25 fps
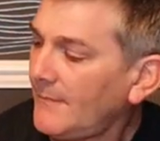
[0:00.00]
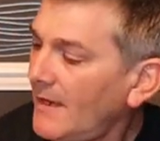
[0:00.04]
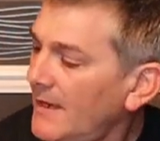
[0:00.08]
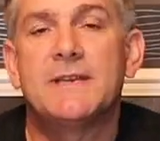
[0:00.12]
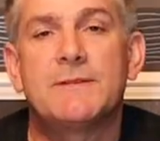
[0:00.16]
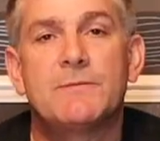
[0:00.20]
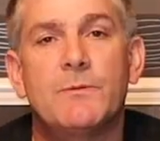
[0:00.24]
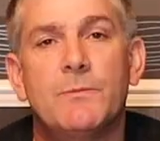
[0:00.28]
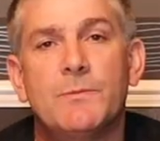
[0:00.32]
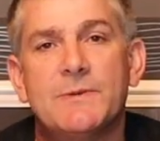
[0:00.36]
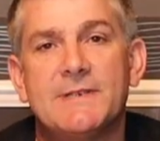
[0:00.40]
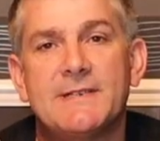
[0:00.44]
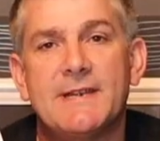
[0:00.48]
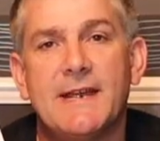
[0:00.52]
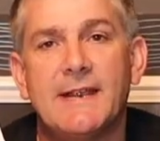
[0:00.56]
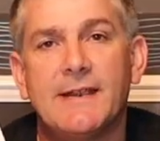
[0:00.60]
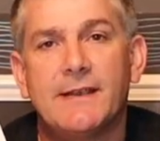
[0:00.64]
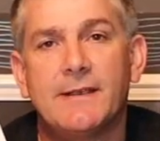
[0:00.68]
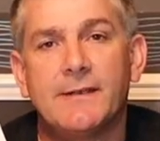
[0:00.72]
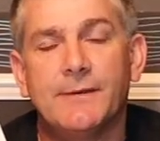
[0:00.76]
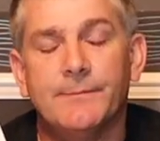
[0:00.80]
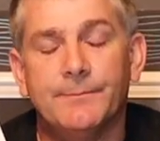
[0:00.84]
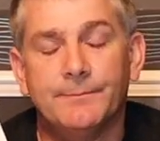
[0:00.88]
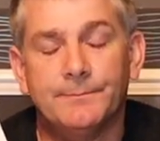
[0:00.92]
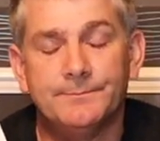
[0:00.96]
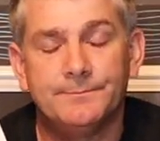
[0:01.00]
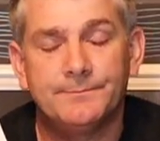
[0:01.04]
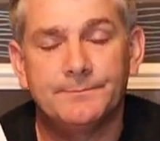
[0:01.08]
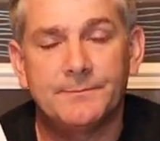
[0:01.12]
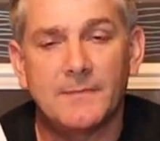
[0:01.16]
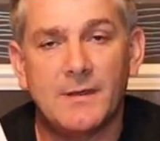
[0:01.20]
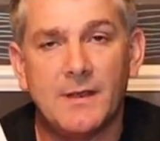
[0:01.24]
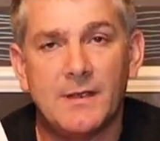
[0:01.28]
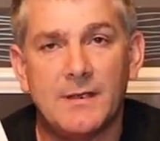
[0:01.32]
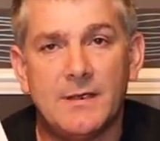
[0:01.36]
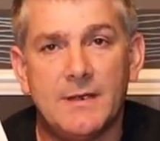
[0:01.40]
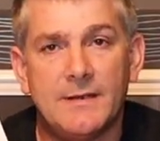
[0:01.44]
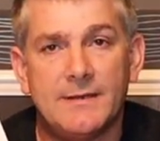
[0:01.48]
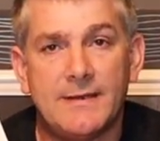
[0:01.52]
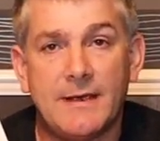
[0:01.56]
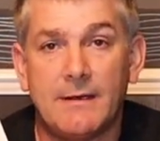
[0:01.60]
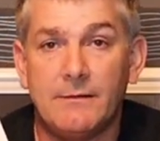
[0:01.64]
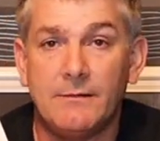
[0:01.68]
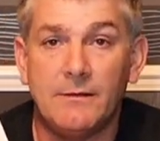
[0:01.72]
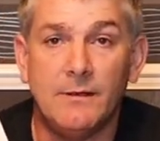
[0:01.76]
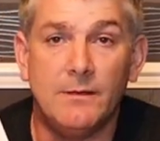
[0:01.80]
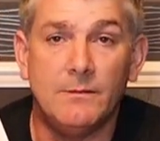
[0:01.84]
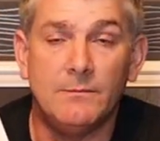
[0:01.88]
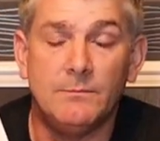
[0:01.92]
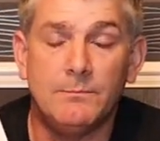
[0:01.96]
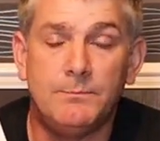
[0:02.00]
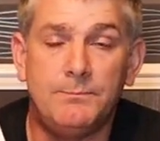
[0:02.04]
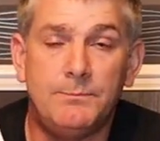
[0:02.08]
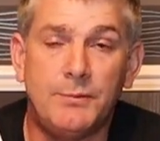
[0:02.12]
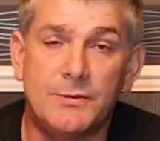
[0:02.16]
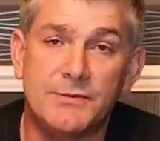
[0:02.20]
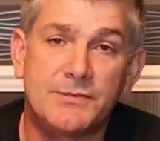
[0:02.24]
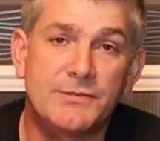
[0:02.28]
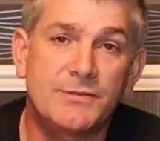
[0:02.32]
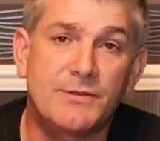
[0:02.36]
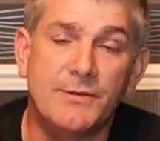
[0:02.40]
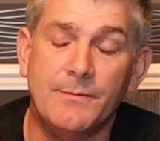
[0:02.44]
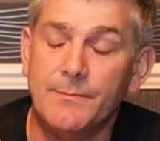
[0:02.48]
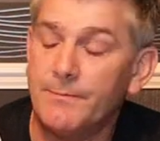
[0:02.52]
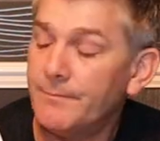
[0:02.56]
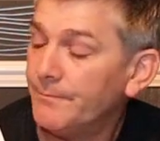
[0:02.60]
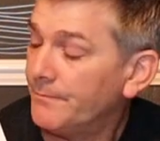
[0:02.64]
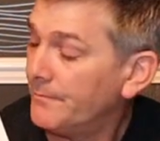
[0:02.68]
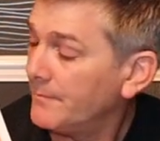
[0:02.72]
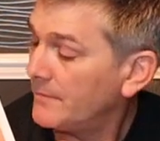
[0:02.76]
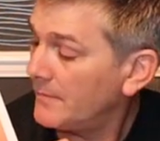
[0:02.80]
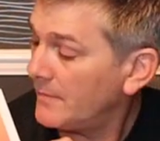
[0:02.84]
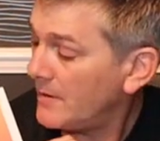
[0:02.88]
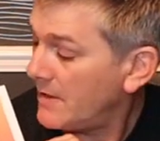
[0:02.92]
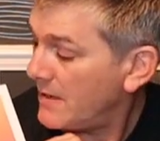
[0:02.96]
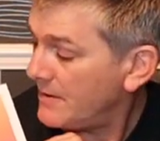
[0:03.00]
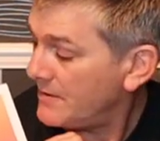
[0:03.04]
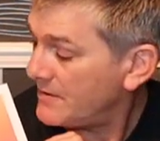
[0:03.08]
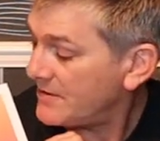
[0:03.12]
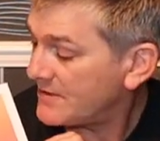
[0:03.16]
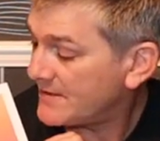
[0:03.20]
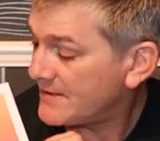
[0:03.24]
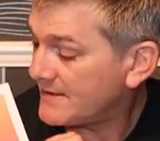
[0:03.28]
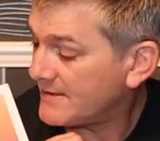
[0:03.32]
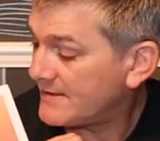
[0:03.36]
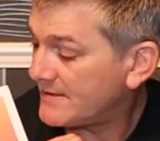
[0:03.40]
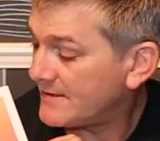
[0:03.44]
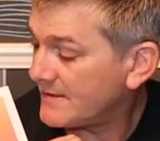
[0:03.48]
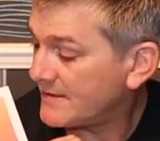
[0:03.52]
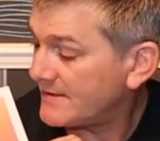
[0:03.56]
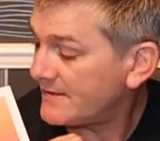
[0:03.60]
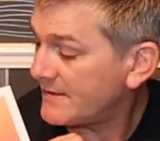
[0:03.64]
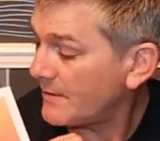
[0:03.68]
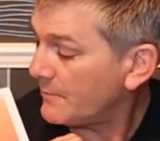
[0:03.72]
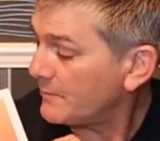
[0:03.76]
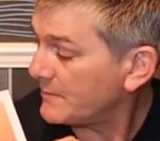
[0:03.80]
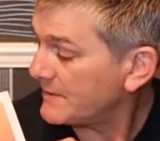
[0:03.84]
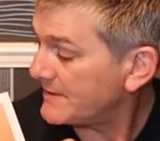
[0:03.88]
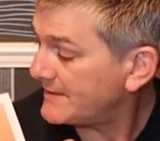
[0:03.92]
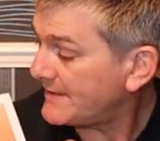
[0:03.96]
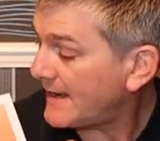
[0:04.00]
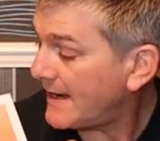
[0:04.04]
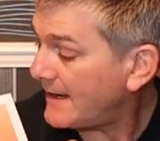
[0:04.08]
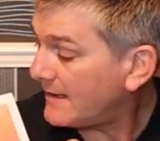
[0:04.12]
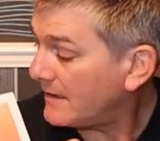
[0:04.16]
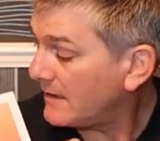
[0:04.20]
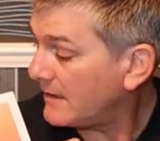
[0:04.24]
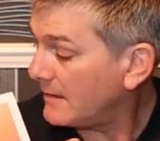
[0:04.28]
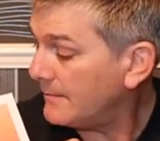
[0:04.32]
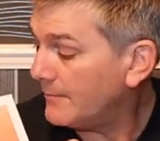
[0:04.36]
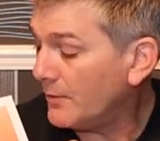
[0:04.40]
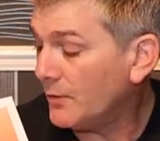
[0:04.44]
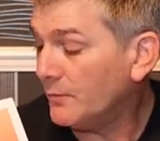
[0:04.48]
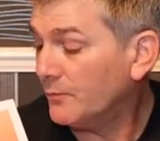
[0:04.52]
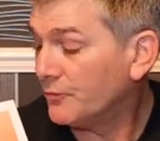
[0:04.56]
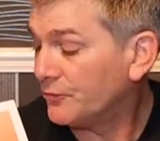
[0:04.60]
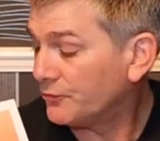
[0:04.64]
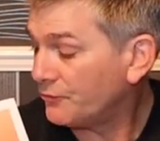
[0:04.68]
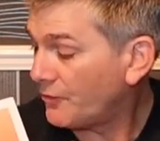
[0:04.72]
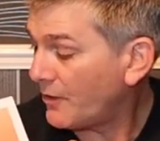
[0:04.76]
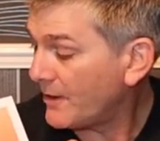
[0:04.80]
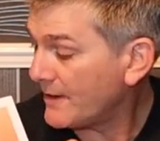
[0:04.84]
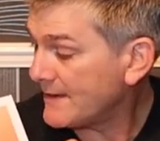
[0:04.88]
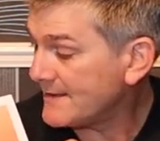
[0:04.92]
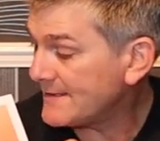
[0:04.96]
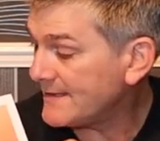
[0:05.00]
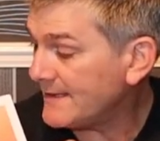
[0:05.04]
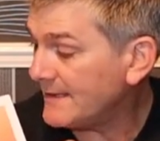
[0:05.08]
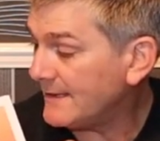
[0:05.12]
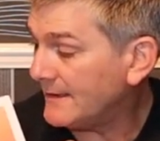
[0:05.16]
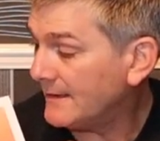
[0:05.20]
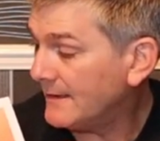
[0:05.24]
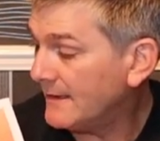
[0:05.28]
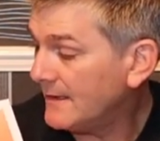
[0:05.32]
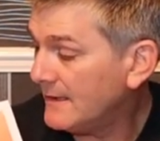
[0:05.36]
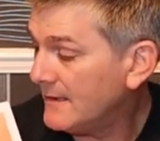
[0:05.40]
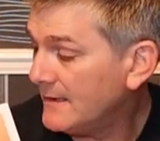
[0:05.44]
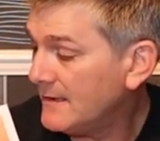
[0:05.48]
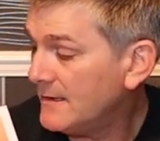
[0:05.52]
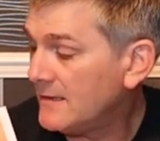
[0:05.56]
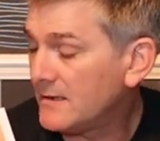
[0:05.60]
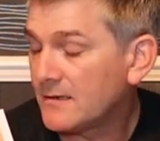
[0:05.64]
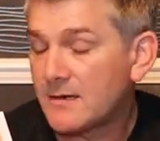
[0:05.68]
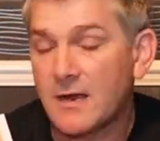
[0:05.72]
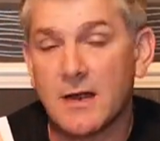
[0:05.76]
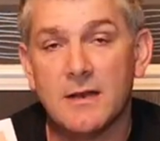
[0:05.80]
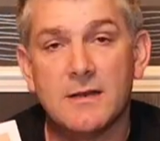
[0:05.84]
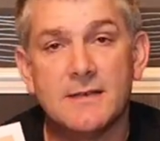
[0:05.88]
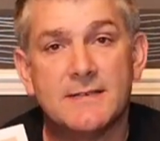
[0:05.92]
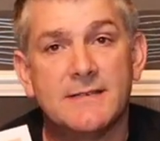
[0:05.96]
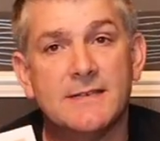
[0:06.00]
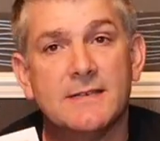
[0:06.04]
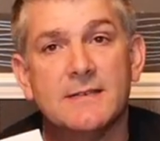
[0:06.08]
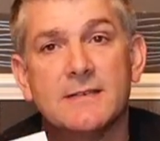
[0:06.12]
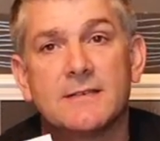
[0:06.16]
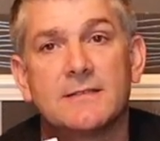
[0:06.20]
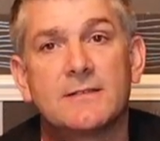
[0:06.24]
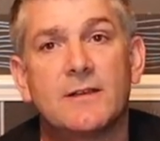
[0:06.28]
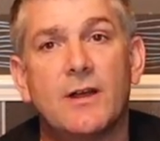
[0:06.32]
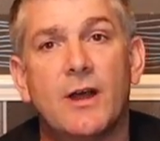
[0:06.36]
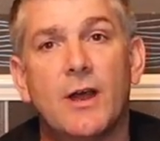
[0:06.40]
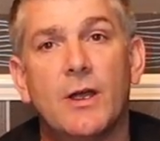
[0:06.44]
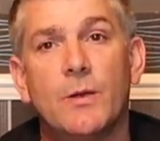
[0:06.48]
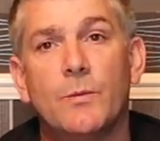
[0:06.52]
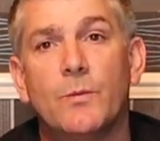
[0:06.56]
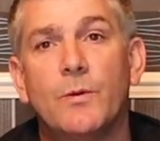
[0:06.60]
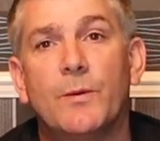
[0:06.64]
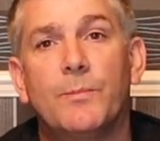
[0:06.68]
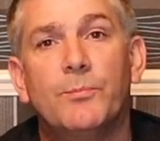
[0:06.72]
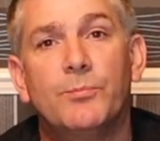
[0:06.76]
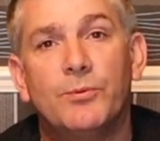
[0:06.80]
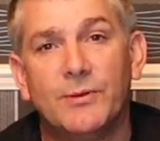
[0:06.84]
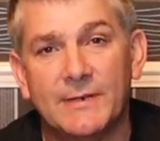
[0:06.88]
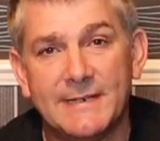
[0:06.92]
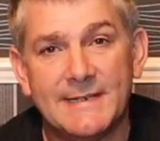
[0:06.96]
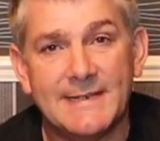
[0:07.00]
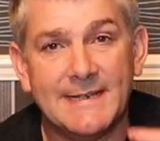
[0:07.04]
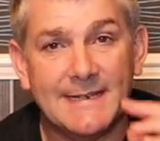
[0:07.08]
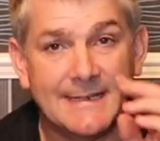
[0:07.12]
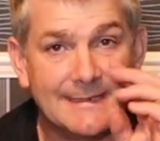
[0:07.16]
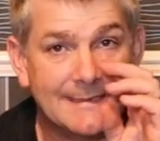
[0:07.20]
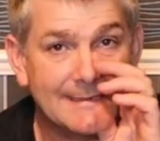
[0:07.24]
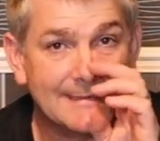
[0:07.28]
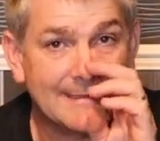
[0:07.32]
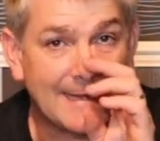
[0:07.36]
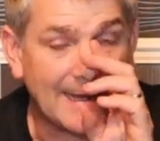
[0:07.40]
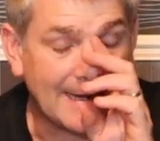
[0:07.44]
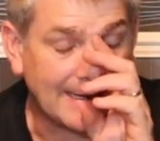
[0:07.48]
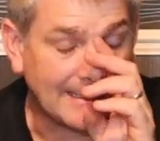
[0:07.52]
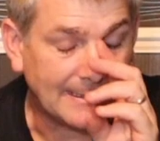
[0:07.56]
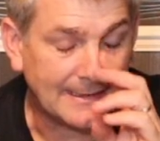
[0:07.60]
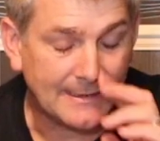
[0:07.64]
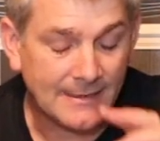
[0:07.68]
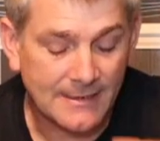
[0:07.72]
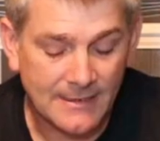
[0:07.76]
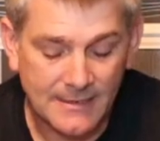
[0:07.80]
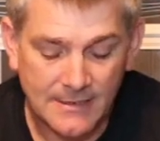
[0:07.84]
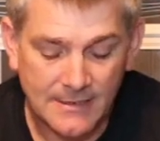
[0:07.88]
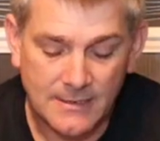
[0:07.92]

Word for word: This one was taken uh, down at Boscombe uh, just as the sun was setting and the moon was rising. Colours in the sky were pretty insane.